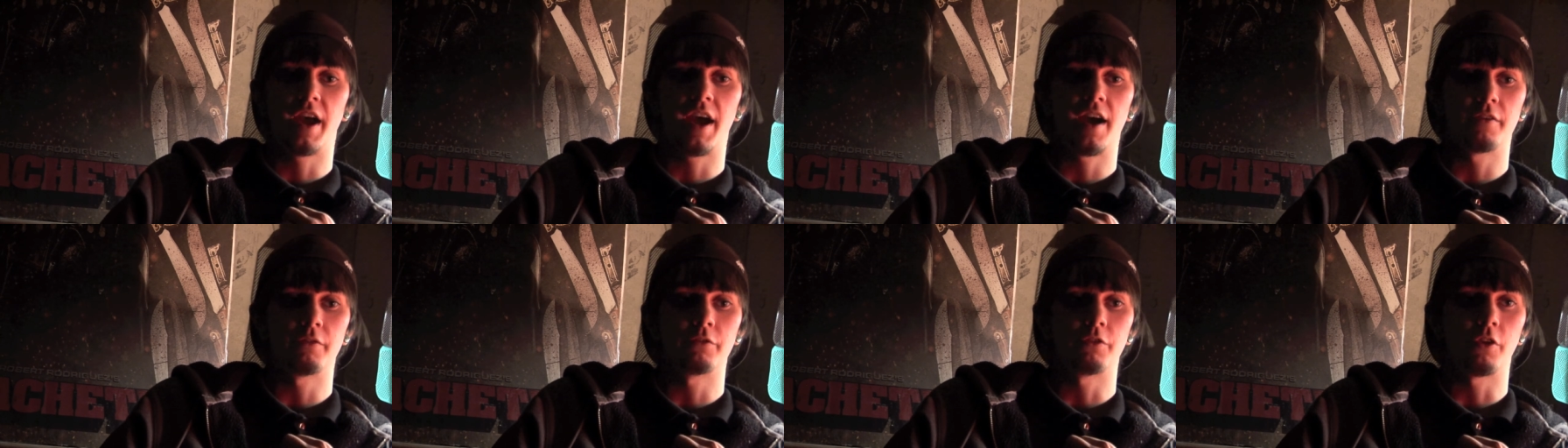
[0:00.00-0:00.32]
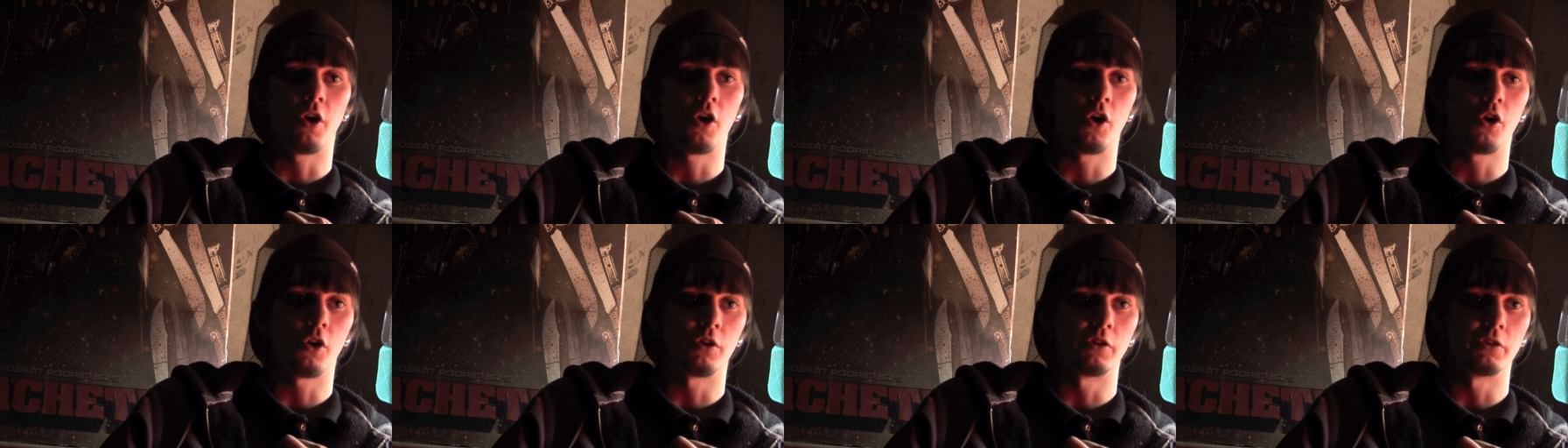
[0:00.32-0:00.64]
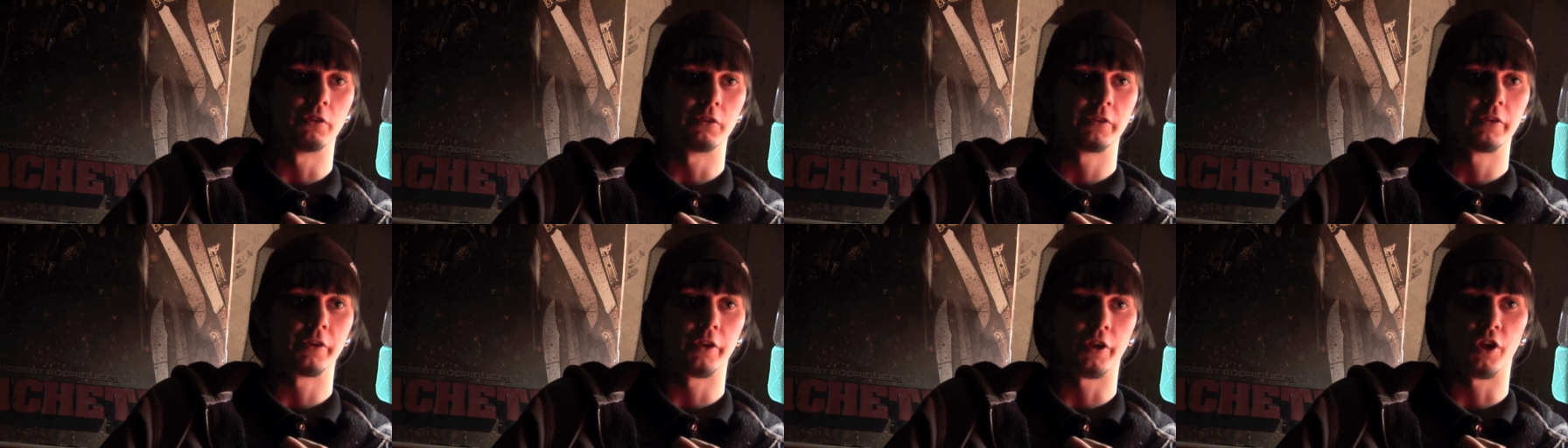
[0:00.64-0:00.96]
have the heart
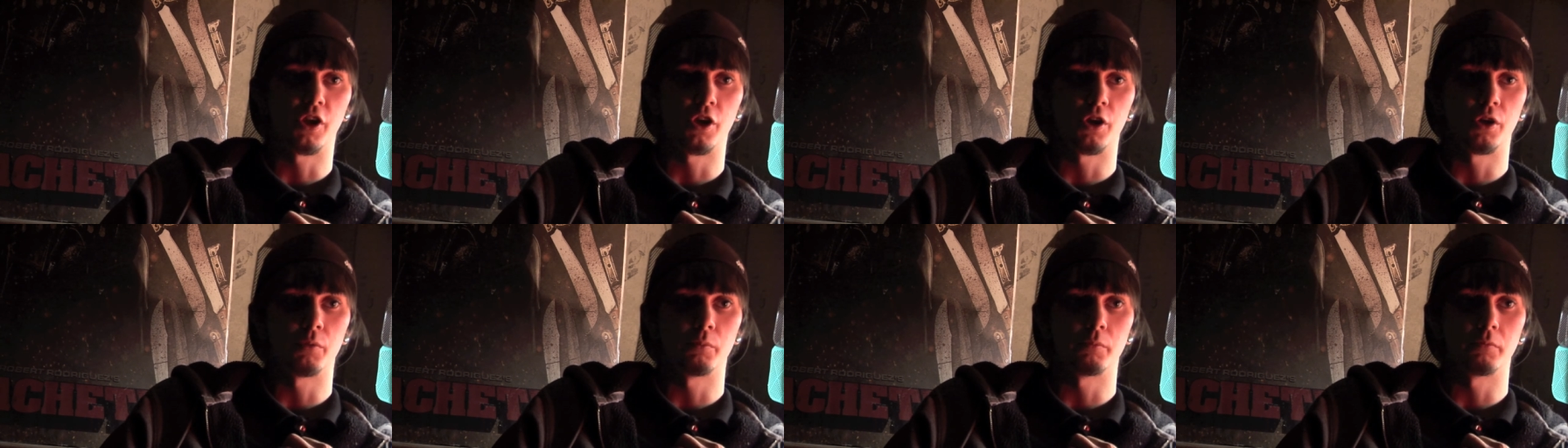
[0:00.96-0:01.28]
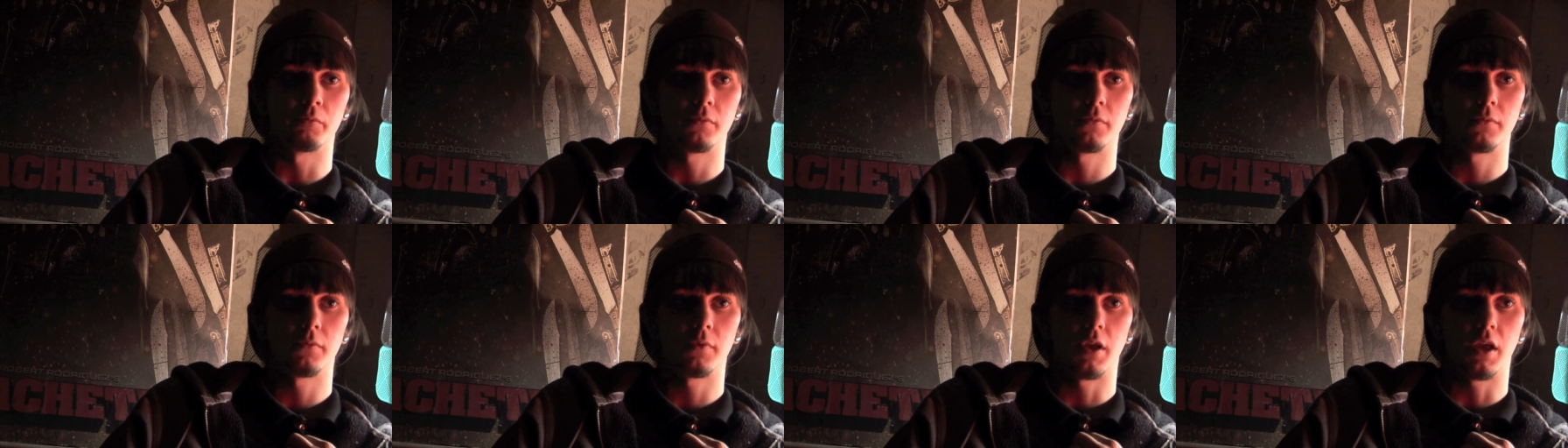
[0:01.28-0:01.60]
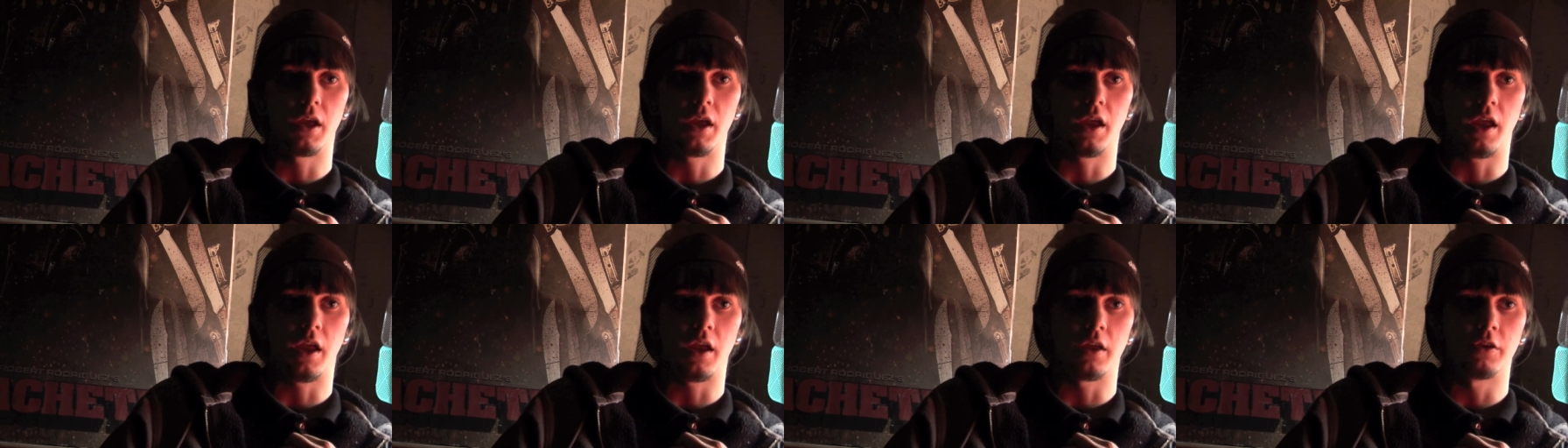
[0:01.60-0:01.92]
to come
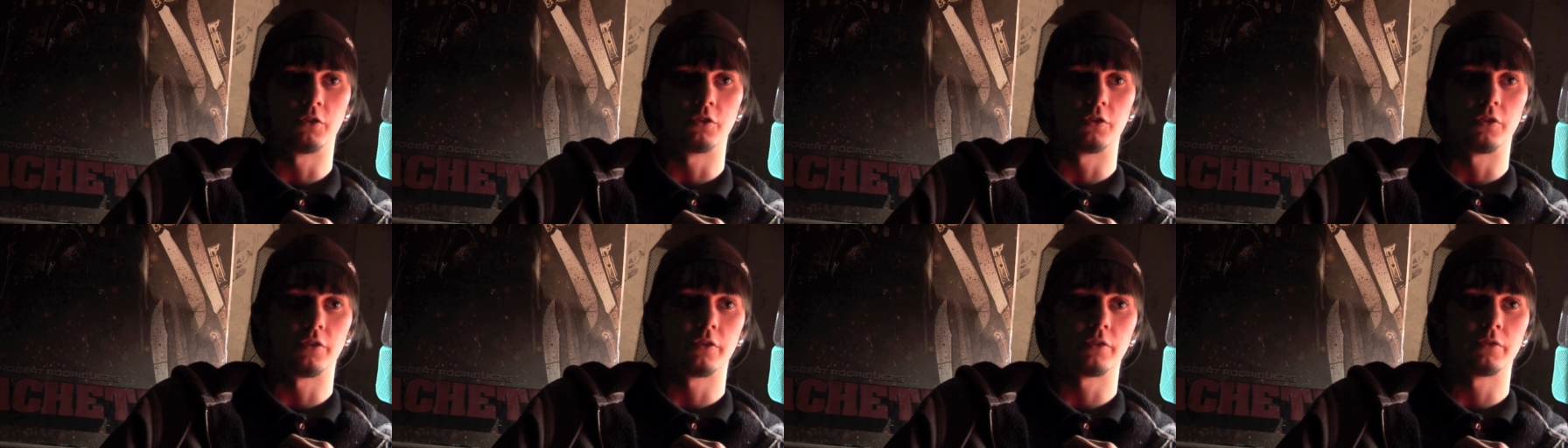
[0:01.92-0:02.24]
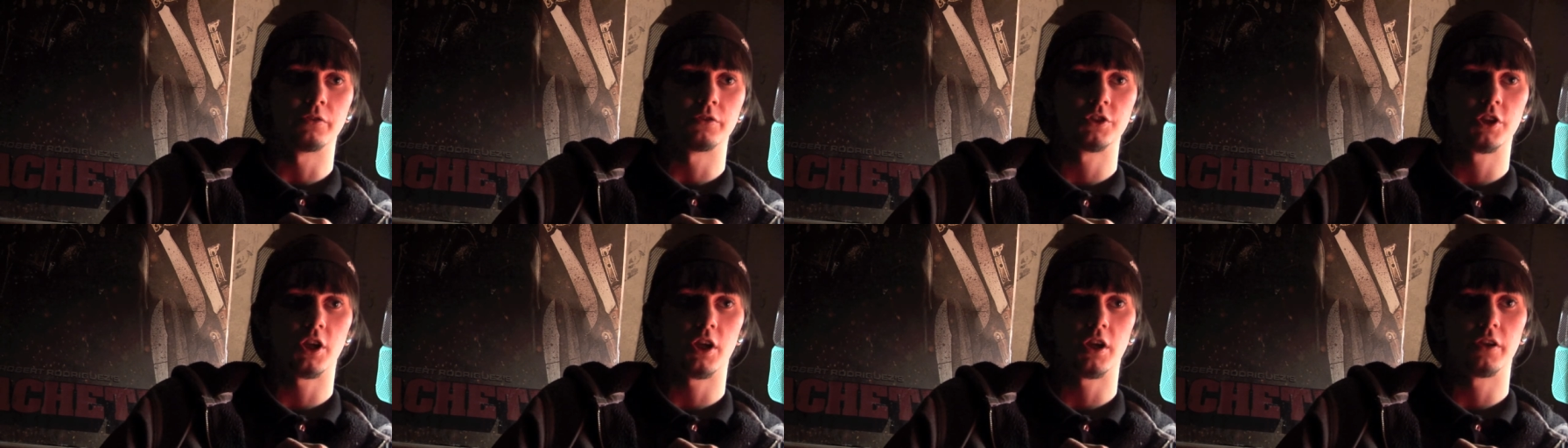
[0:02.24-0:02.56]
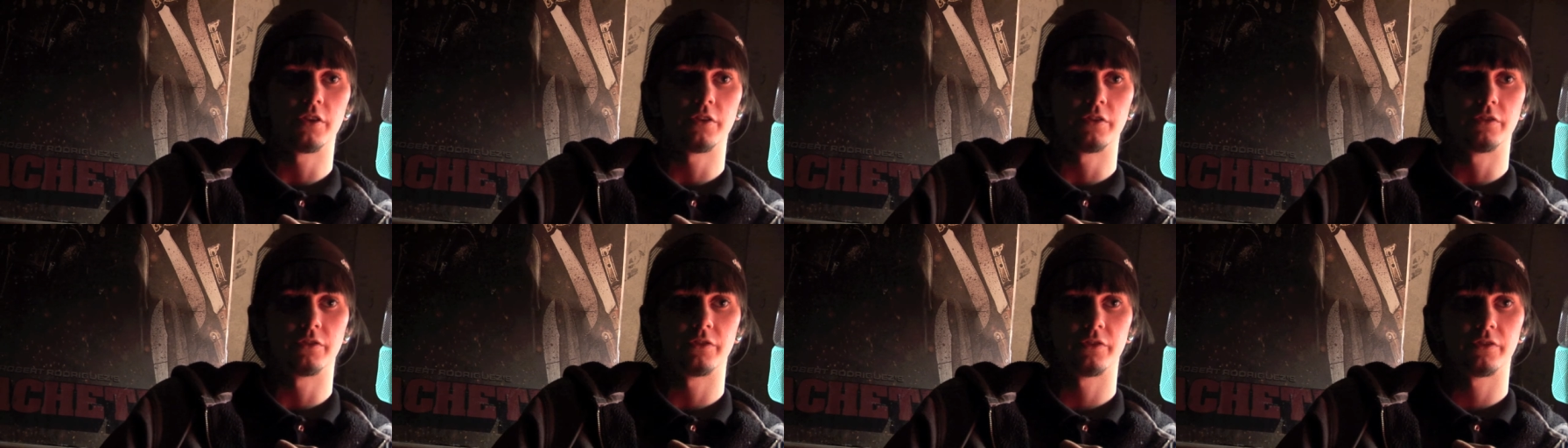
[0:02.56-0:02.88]
and do their
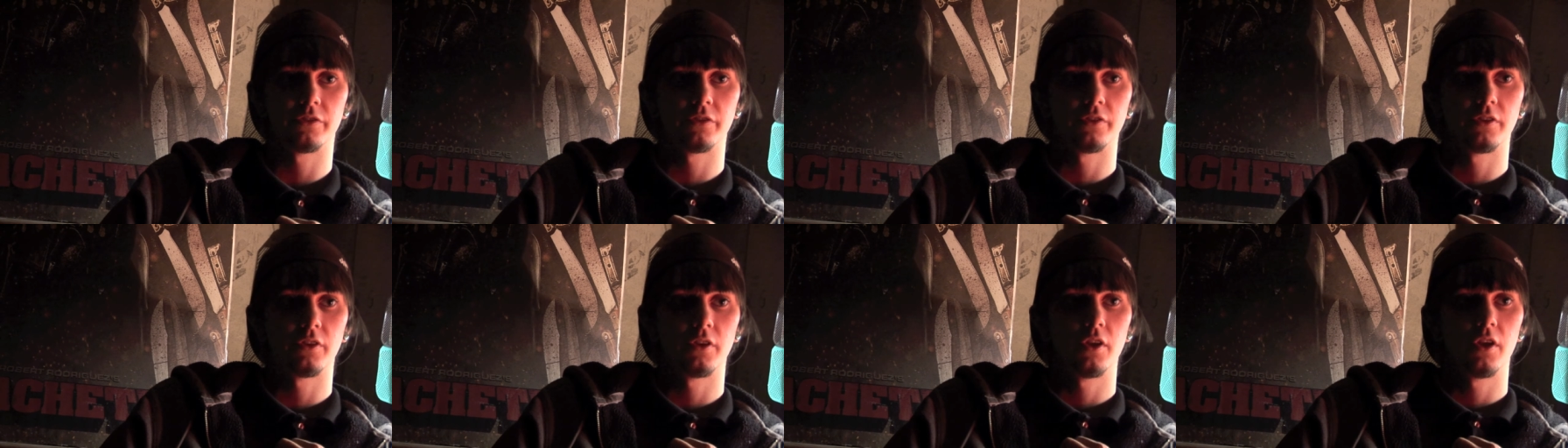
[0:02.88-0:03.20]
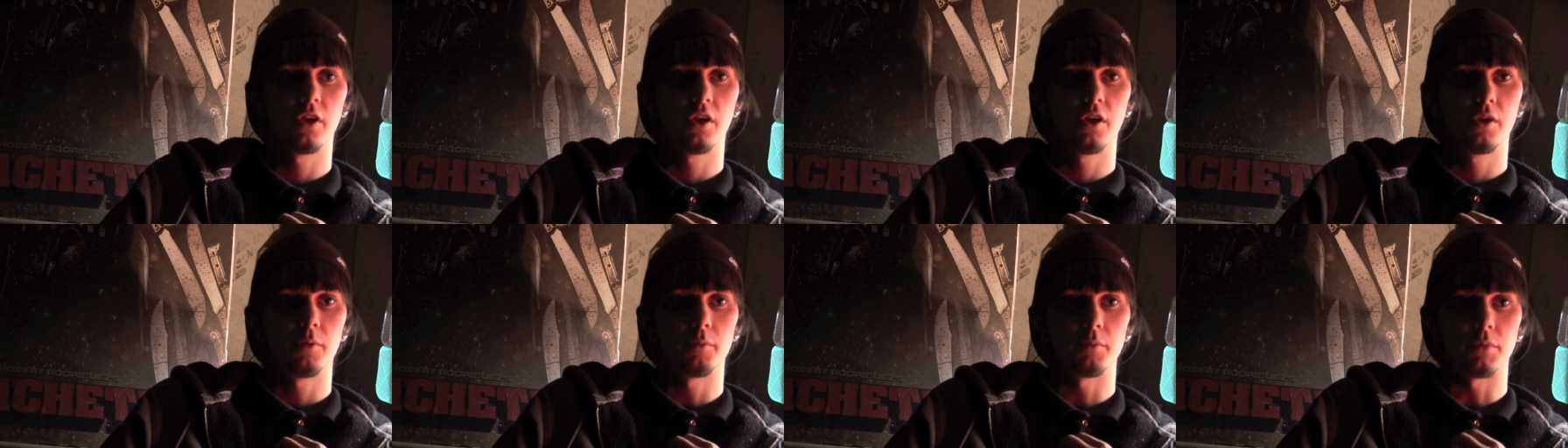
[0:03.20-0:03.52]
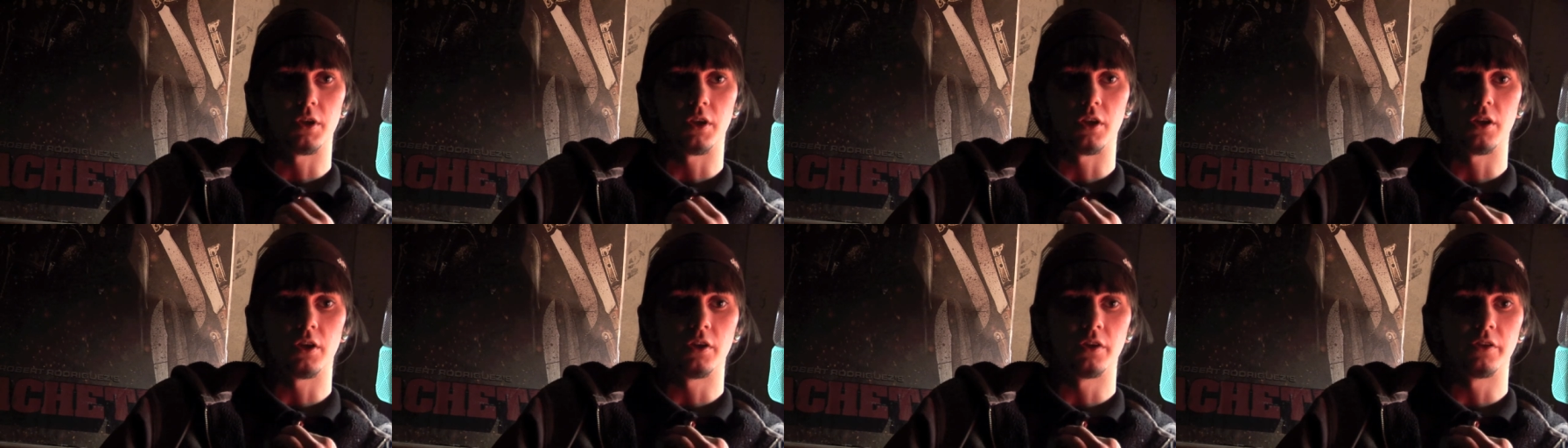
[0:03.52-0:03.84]
shots
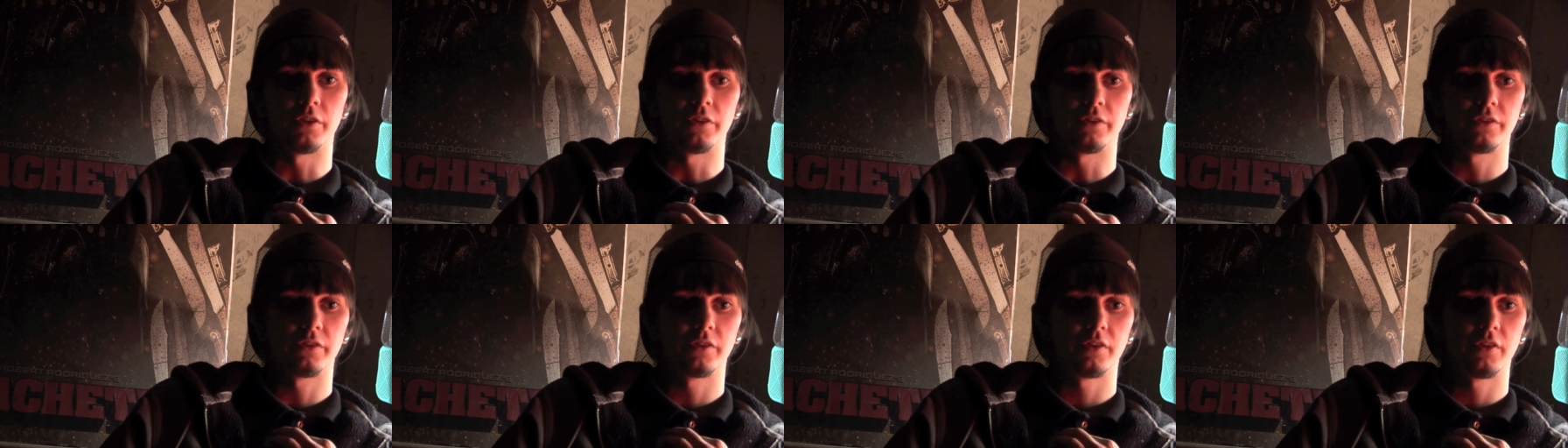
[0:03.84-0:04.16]
because